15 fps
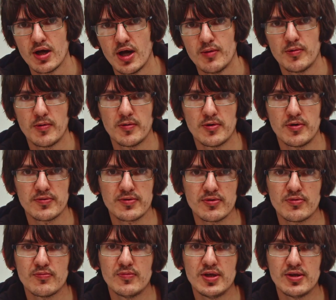And what that
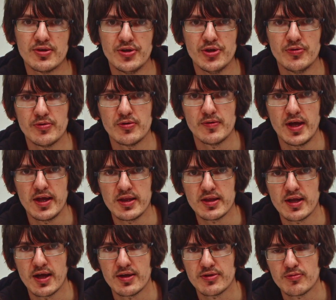often means is that the
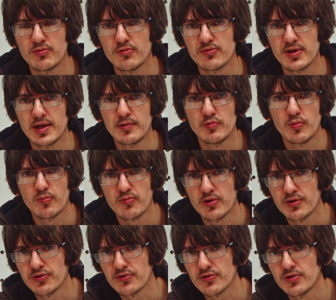headland will take the
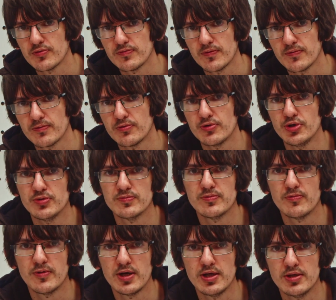brunt of the force of the
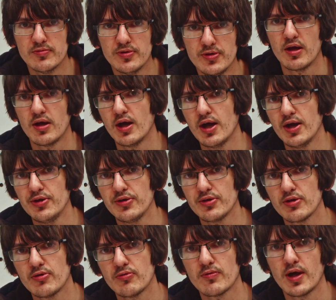waves. As you
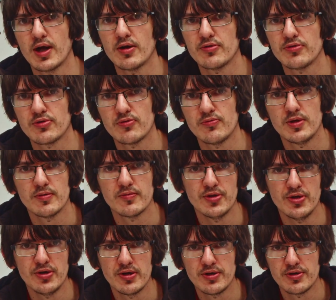go round to the other
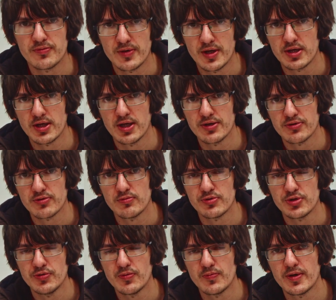side of the headland
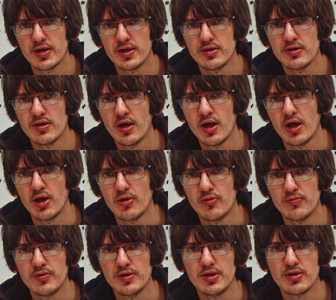towards the bay,
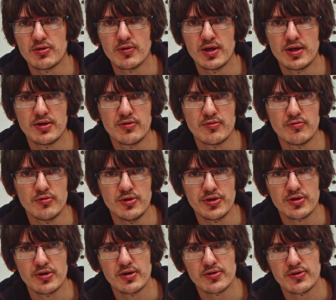the gradient will
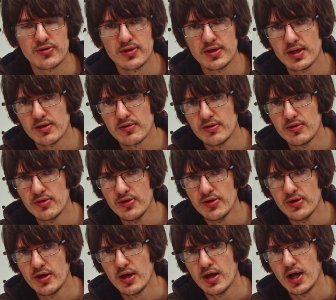start to decrease
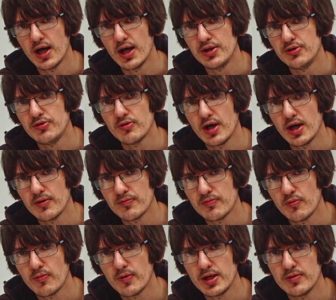and you'll have the
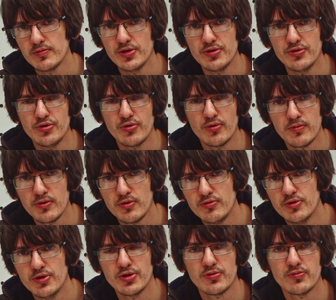waves sort of
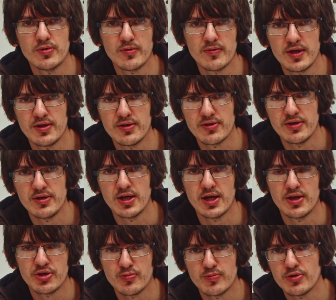losing their energy
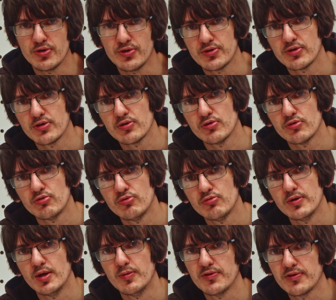and depositing all
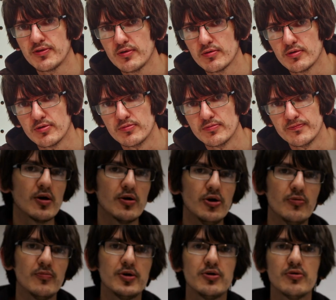their material.
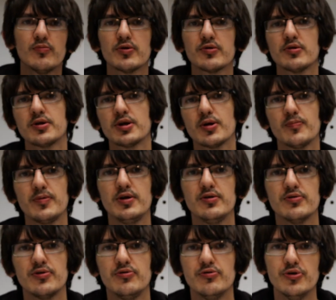So when you're modelling a
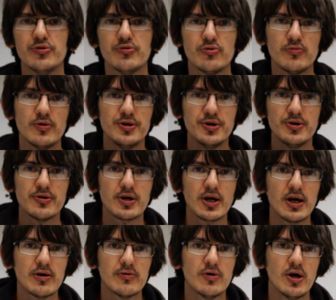beach, you should always look
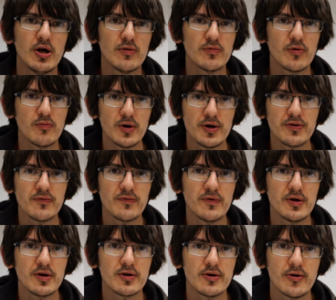out for one
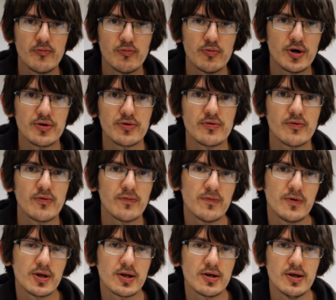thing and one
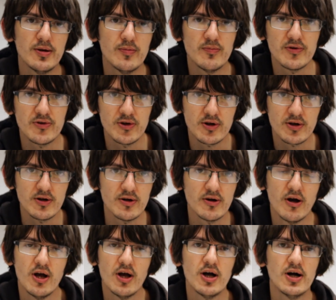thing in particular,
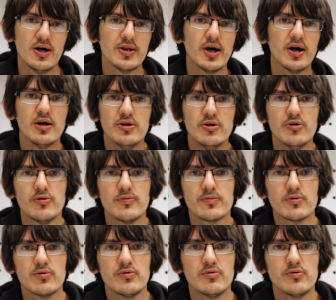and that is of
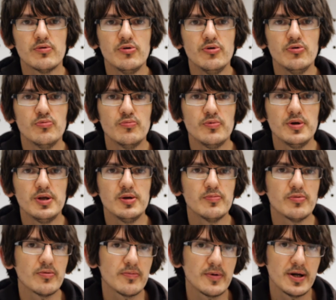course the
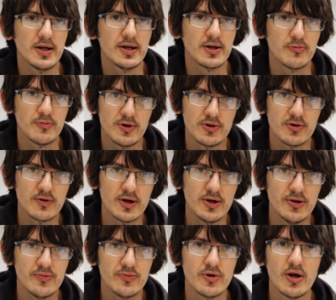prevailing wind
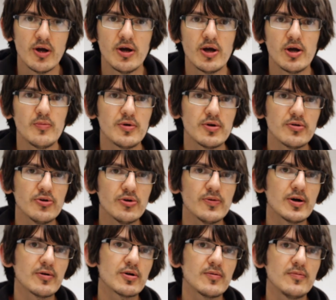direction, because
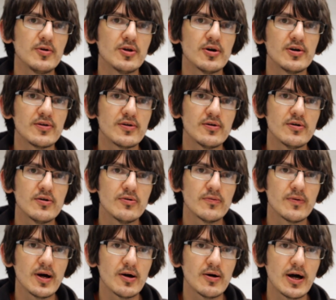that will give you an idea of
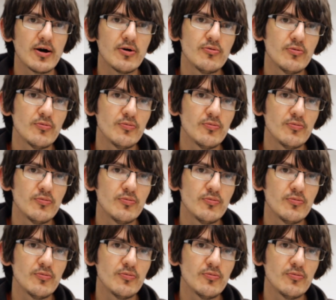how